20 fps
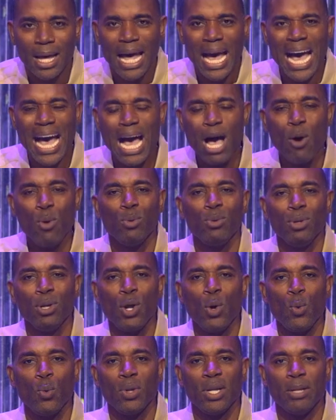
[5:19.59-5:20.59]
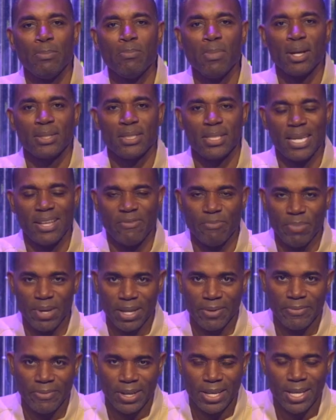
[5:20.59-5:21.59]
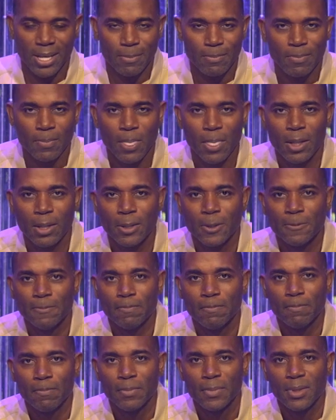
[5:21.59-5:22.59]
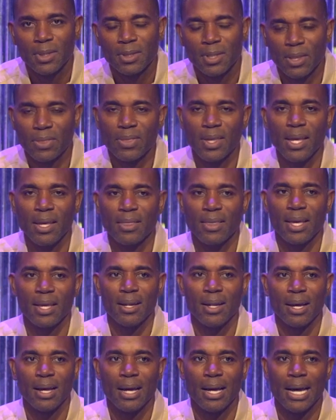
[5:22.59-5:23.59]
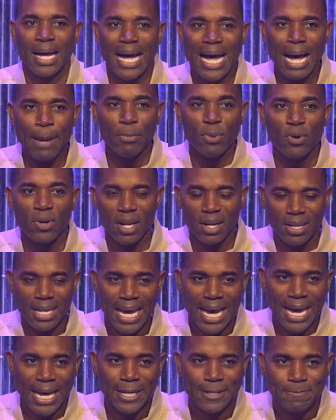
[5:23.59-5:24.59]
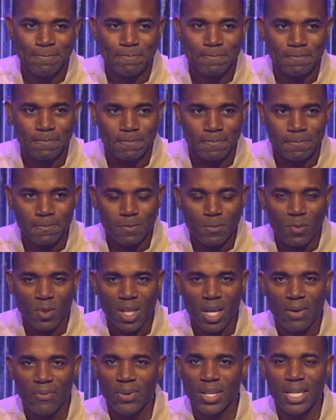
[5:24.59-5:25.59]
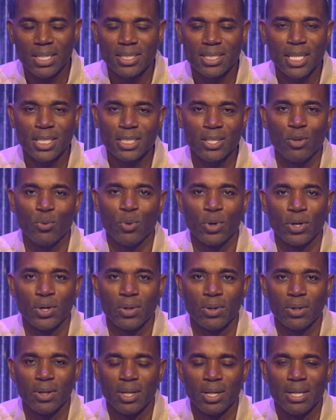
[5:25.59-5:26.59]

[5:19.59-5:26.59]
How lonely must it have been for him to think that I'm going to die for the sins of the world.